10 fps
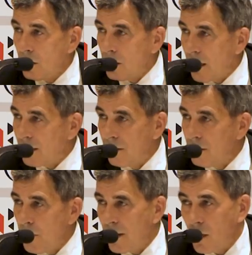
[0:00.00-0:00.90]
that
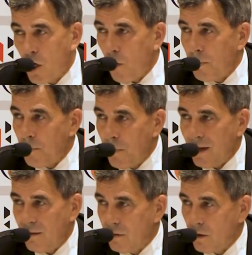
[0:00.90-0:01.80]
make a copy
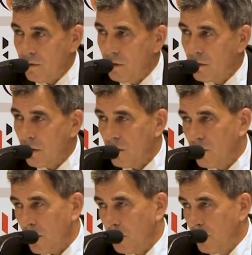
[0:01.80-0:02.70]
paste of this
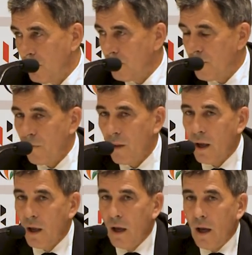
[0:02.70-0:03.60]
concept.
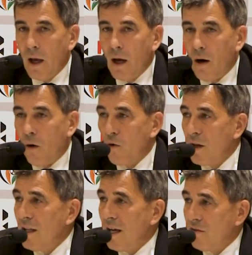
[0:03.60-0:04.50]

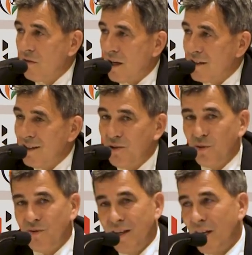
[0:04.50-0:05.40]
Already I started
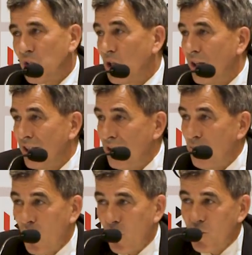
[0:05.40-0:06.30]
with the national
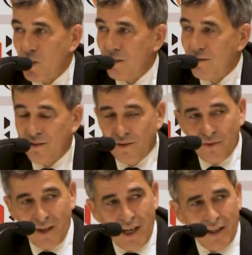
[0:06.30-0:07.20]
team coaches.
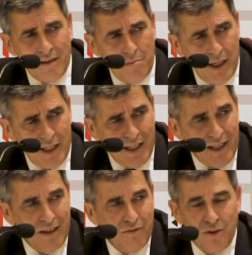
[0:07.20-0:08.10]
We got a
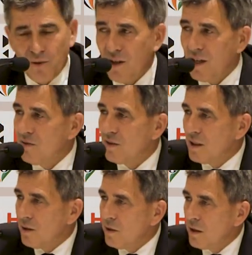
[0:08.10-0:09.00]
meeting a few days
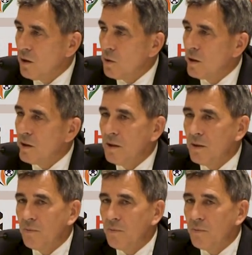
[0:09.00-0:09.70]
ago in Goa